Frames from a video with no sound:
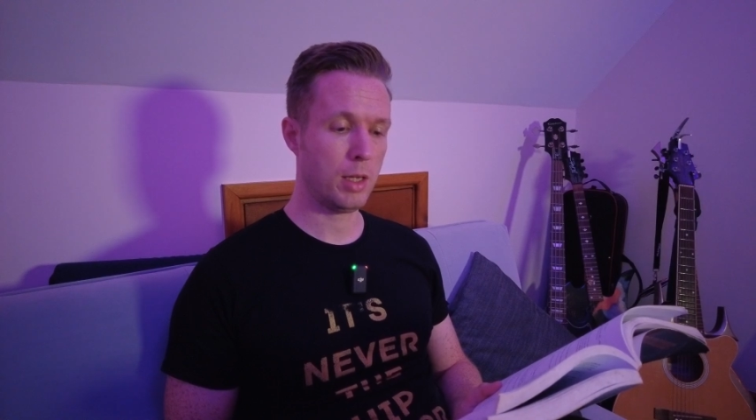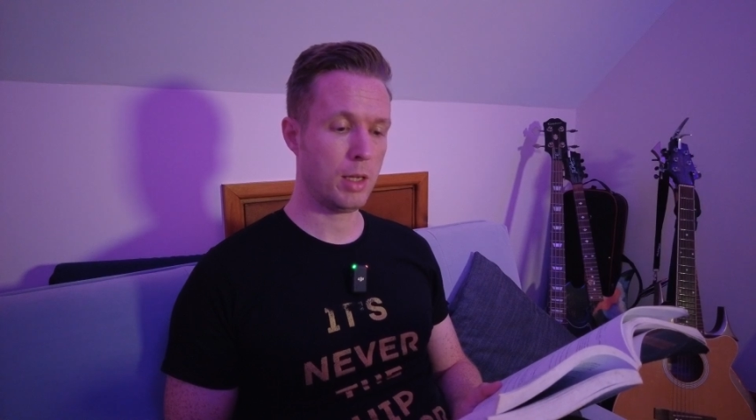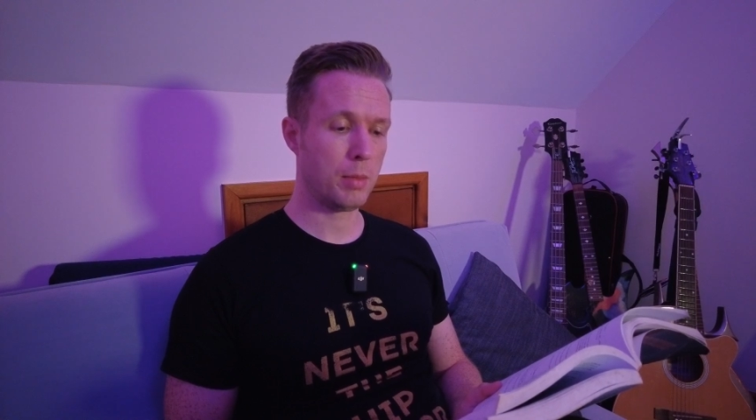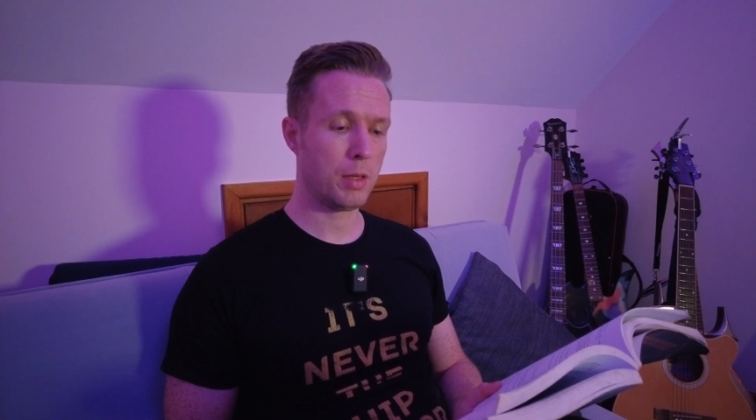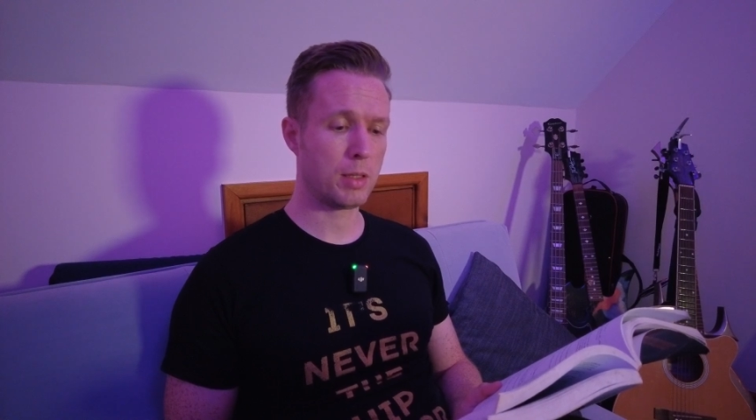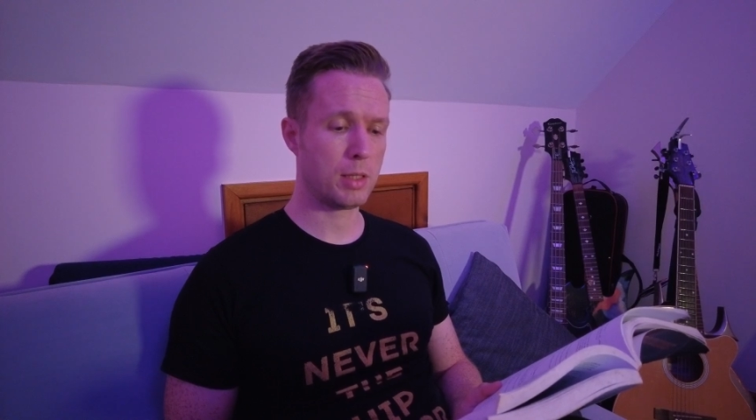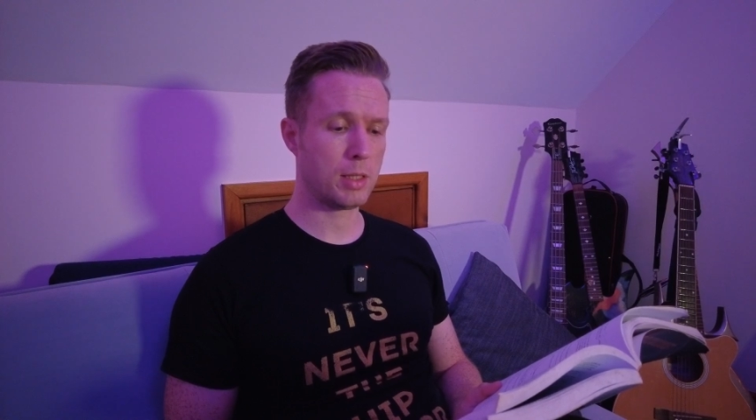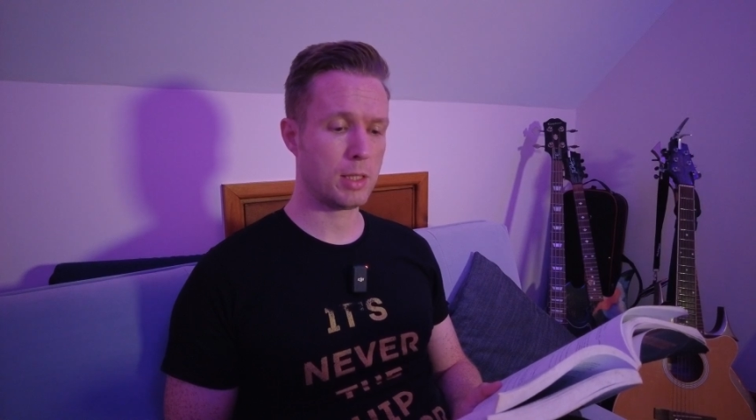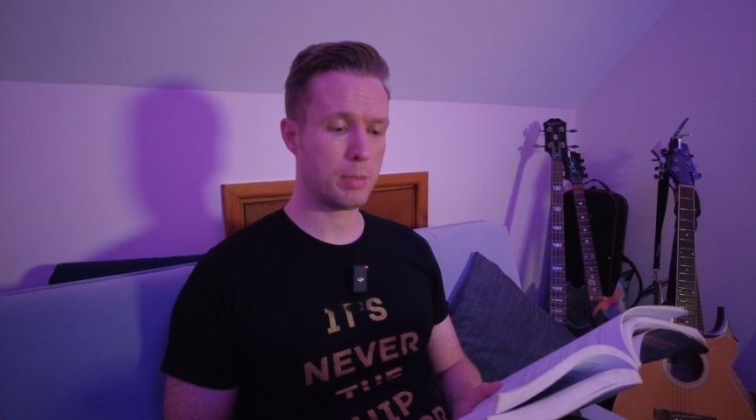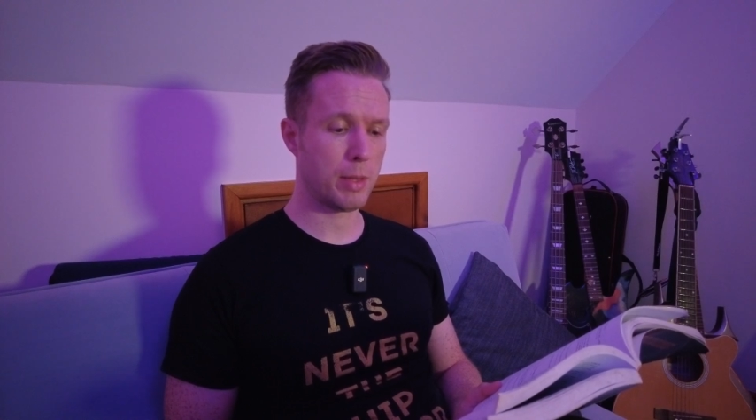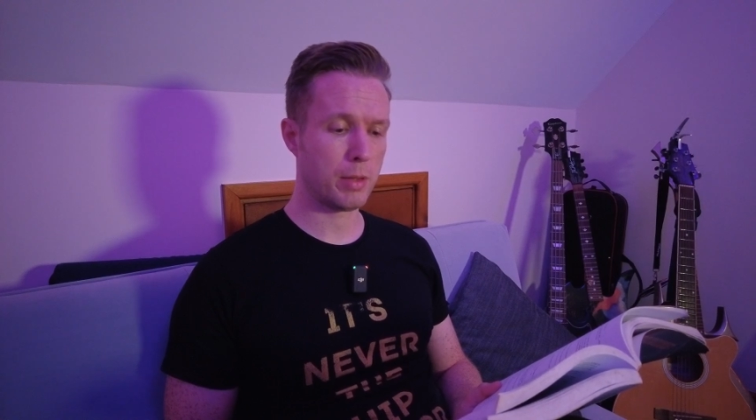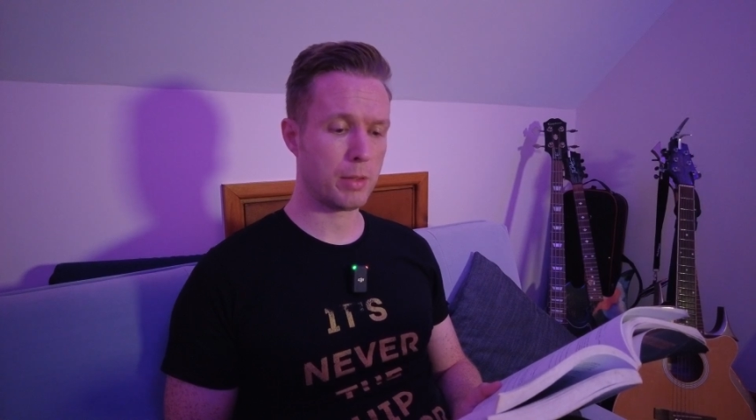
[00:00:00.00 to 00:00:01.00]
because it
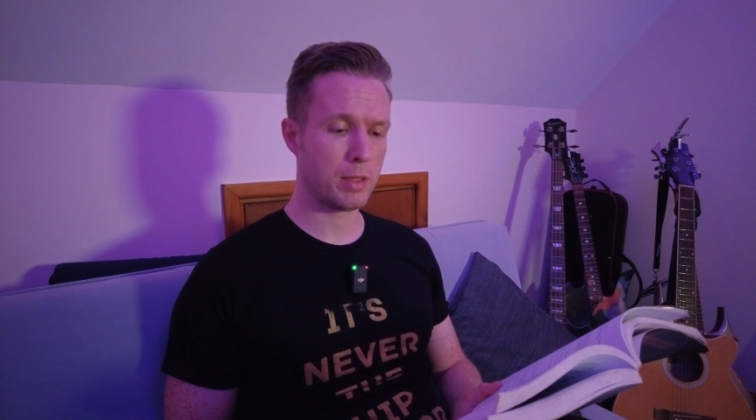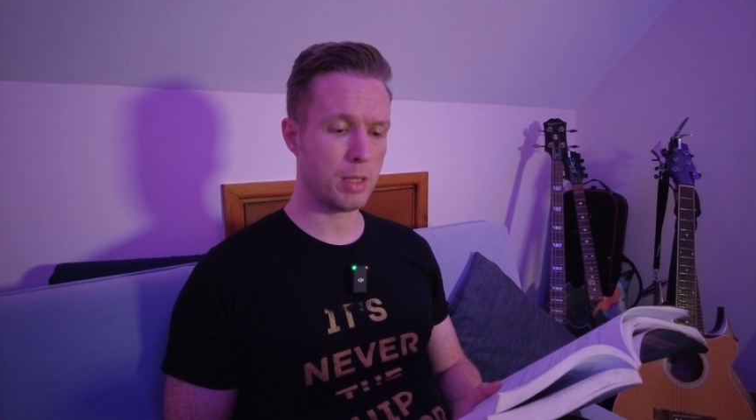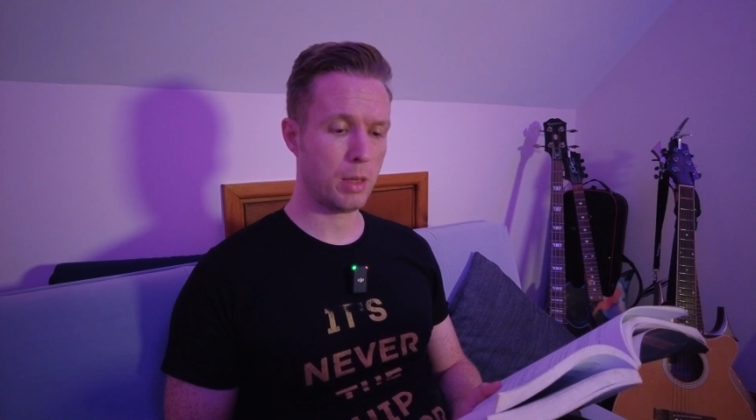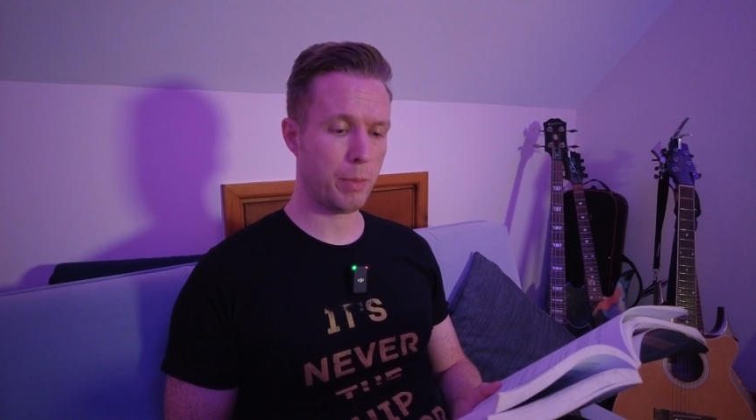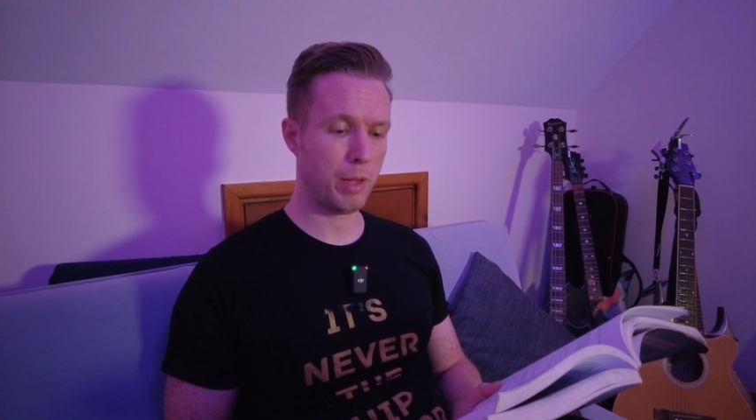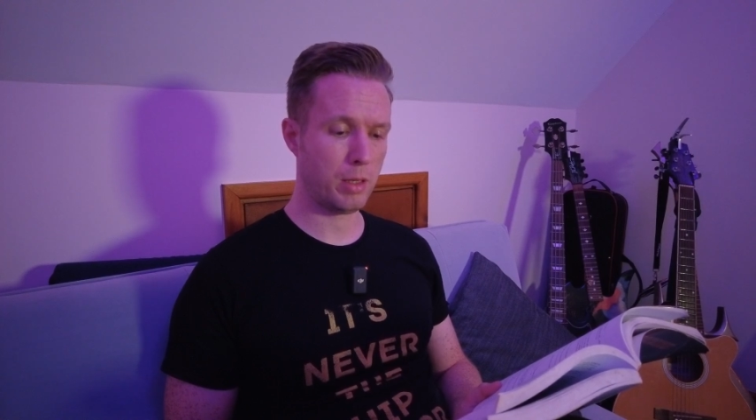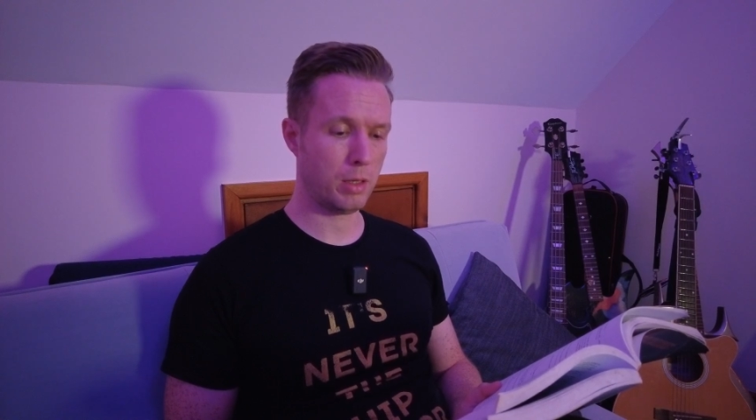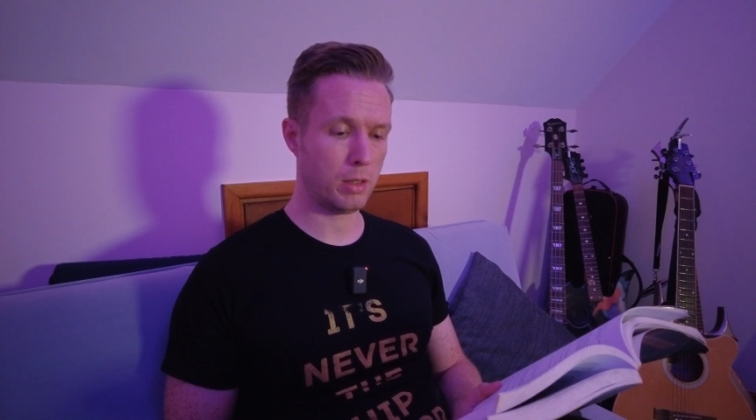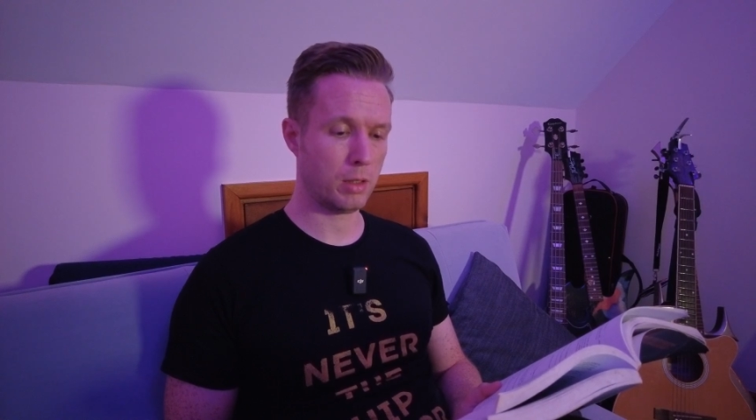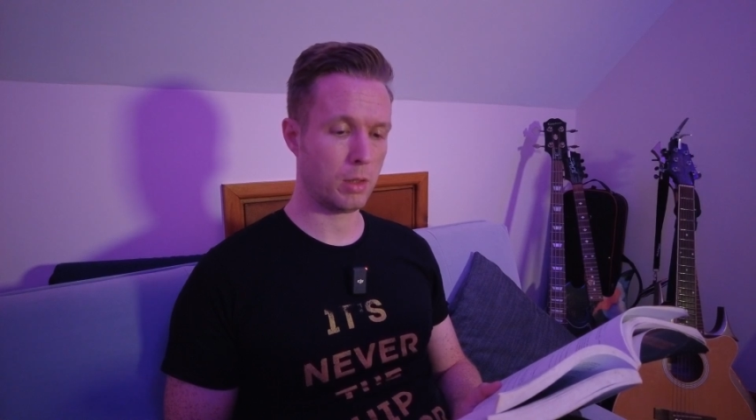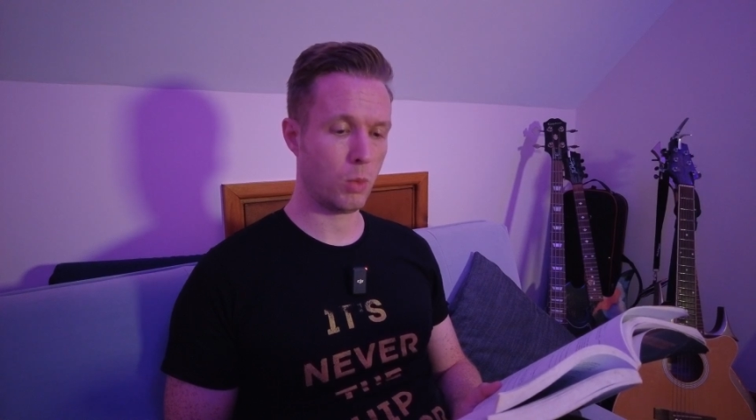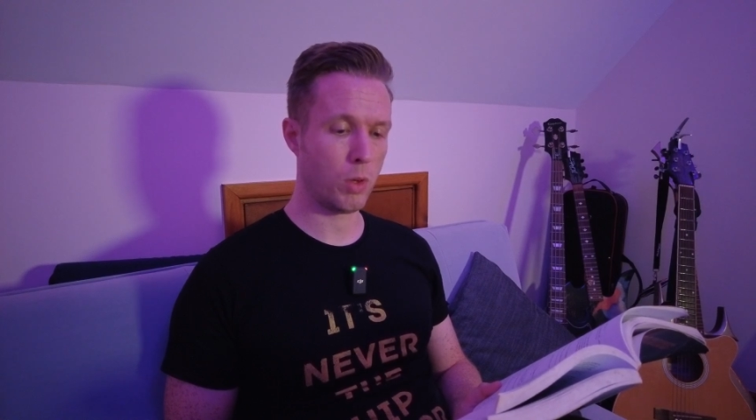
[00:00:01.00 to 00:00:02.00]
dispels the opinion
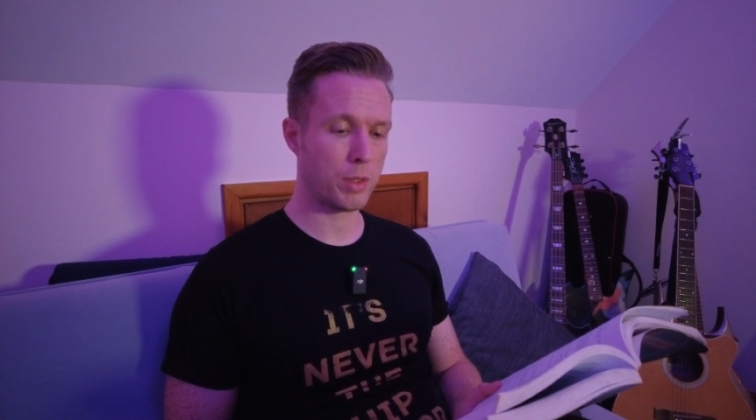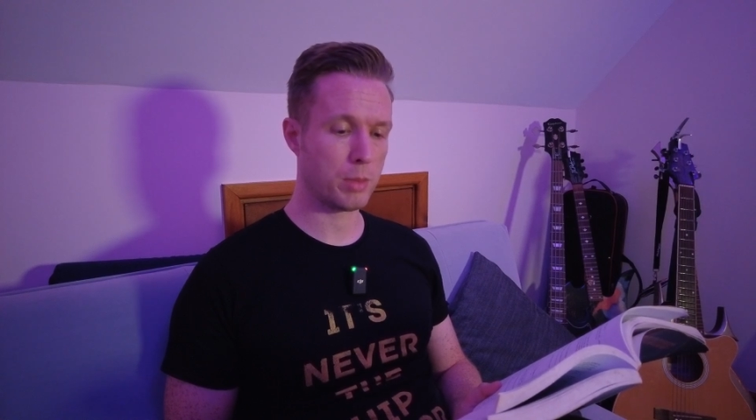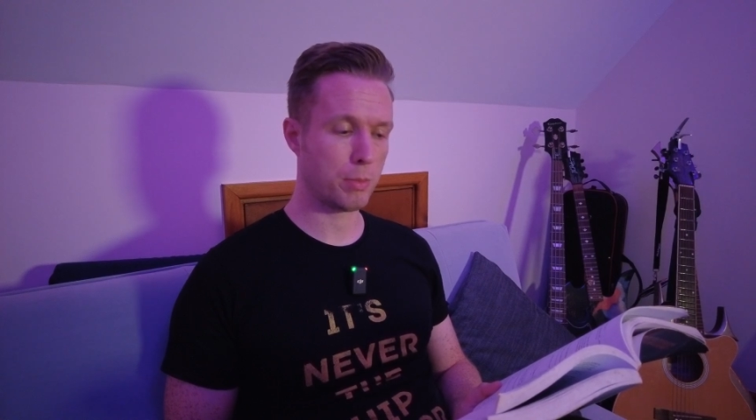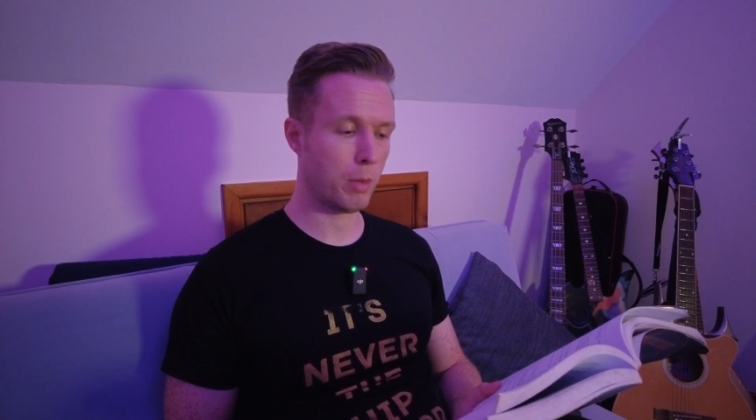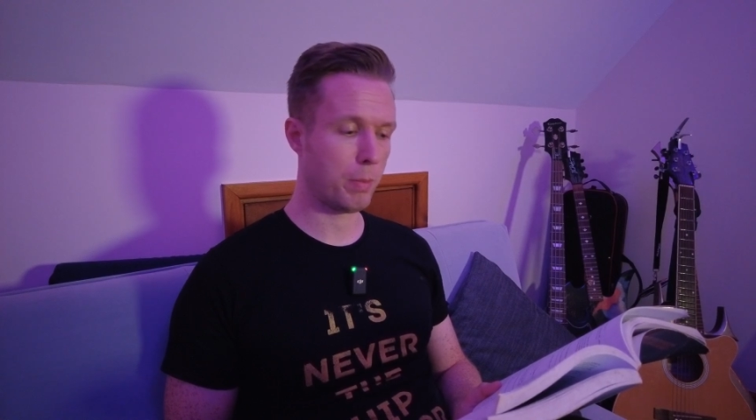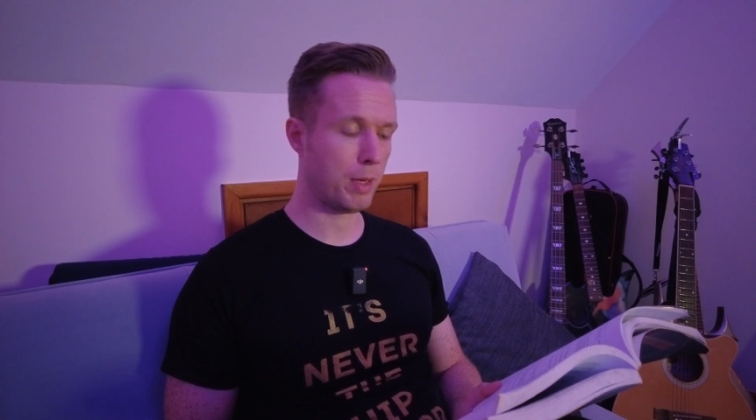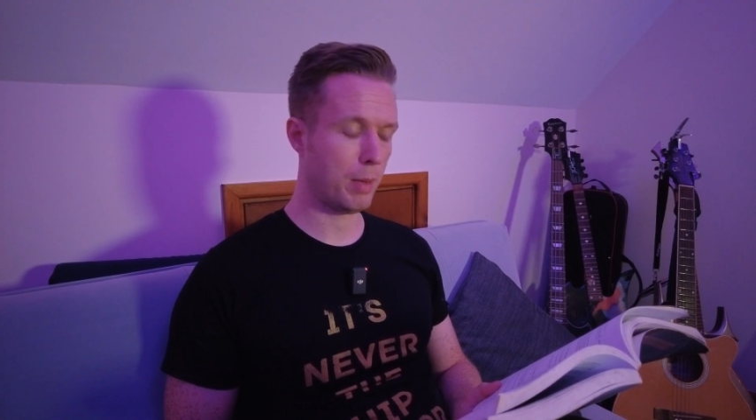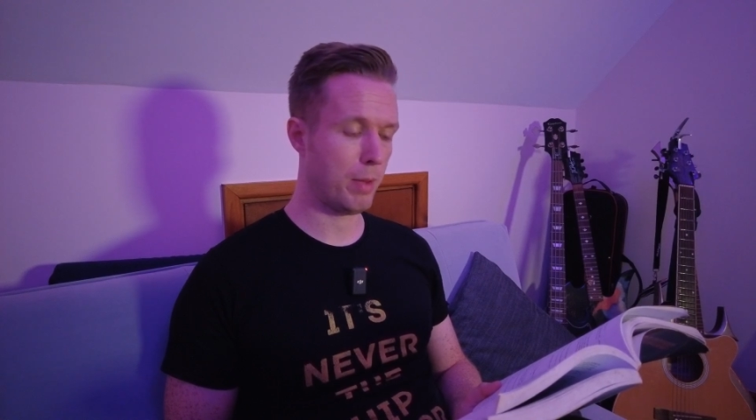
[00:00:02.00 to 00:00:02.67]
that the once popular